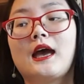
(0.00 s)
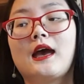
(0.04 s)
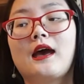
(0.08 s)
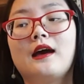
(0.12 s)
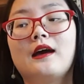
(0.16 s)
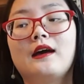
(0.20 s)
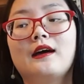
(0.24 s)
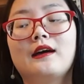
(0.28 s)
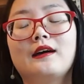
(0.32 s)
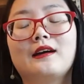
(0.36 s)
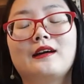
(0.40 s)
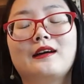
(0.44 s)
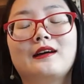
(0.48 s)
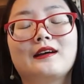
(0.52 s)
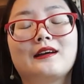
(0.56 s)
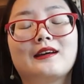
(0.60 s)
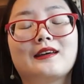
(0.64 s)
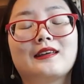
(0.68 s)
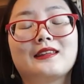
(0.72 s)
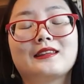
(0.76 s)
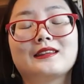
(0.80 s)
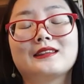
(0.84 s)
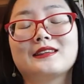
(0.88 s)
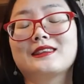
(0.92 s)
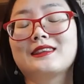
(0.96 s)
Uh,
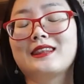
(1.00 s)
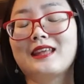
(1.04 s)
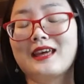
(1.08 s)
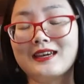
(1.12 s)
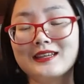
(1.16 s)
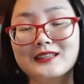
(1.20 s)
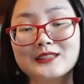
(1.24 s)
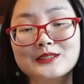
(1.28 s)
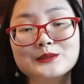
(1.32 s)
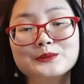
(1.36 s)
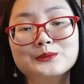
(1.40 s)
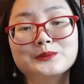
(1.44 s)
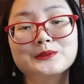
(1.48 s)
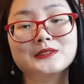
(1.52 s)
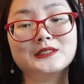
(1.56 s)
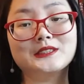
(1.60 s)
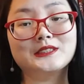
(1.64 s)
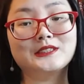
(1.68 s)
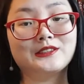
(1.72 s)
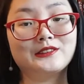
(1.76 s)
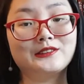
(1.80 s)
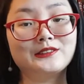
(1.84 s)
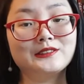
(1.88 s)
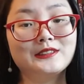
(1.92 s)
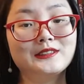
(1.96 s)
that is what
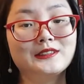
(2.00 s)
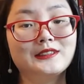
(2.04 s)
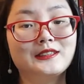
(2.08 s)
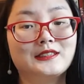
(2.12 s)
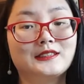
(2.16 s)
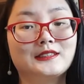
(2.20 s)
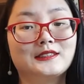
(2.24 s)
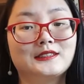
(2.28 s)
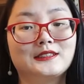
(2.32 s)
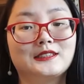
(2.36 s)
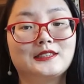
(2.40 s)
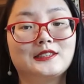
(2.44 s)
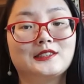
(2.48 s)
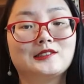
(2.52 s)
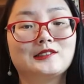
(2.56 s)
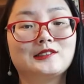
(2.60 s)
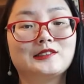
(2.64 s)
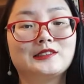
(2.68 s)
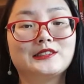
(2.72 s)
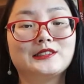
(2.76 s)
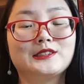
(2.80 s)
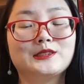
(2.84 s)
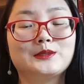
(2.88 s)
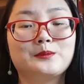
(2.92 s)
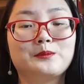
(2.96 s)
started this
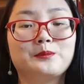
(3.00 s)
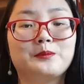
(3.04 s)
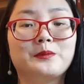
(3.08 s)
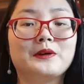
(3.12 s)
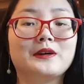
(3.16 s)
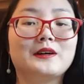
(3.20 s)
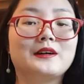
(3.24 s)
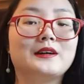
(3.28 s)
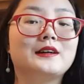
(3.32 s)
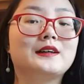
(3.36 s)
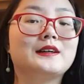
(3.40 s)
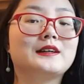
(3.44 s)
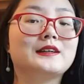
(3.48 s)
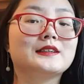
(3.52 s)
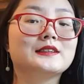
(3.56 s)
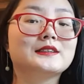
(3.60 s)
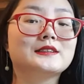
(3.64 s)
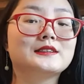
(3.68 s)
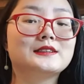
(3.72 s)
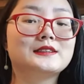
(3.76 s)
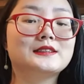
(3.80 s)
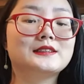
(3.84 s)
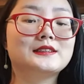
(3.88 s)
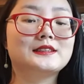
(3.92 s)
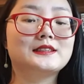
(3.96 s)
series, but
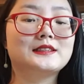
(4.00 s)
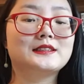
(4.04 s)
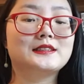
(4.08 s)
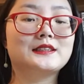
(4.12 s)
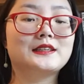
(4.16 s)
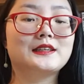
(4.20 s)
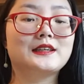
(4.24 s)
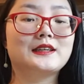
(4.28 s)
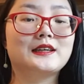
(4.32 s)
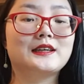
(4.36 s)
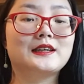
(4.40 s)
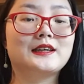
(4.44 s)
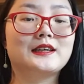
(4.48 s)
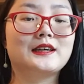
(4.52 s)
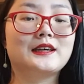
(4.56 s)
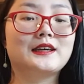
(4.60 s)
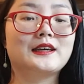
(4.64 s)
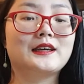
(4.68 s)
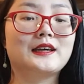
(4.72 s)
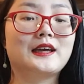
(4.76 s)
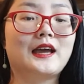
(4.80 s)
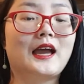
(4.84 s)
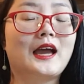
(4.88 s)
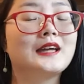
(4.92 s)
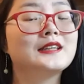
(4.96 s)

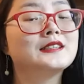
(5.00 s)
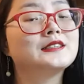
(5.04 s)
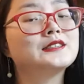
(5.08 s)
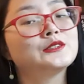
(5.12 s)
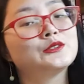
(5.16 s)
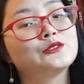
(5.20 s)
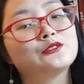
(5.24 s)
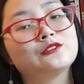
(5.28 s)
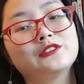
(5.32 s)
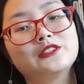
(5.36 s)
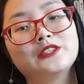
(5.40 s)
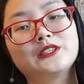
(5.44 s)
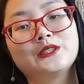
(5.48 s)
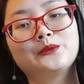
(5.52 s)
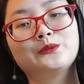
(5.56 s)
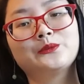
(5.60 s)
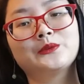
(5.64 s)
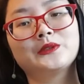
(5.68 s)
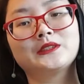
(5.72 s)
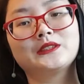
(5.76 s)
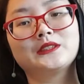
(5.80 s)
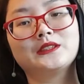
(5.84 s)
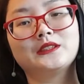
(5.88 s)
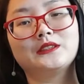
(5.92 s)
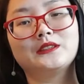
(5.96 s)
I just really
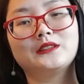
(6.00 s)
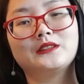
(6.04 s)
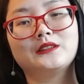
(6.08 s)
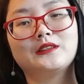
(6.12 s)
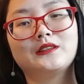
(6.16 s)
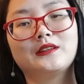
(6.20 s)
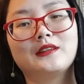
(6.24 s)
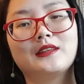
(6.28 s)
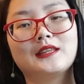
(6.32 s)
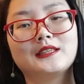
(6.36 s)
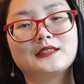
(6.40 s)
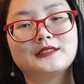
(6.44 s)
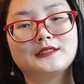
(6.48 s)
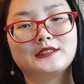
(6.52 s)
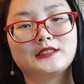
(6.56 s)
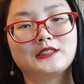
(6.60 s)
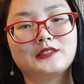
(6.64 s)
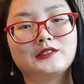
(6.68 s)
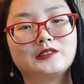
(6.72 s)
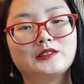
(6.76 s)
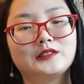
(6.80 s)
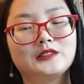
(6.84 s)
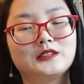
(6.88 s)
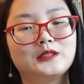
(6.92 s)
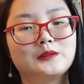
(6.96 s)
wanted this
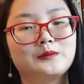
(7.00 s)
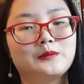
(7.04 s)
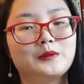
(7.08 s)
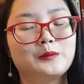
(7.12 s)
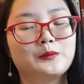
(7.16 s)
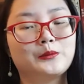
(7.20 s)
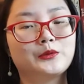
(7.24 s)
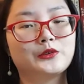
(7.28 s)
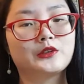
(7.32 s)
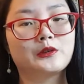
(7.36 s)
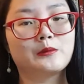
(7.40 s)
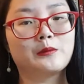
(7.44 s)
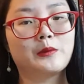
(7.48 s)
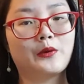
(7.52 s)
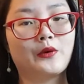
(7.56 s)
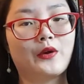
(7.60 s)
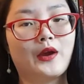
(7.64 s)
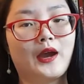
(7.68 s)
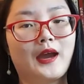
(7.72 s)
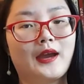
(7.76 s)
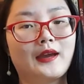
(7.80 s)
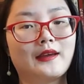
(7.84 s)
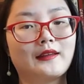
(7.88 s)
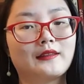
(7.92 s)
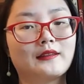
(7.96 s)
series to be more about
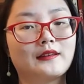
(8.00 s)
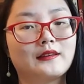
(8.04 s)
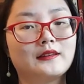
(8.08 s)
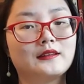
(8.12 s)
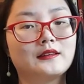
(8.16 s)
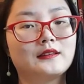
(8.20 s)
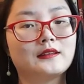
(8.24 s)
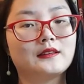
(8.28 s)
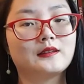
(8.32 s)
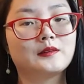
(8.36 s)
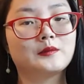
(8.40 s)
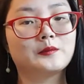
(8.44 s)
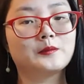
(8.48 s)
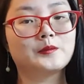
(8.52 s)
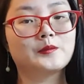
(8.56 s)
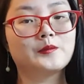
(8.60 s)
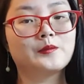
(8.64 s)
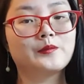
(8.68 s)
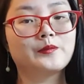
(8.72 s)
highlighting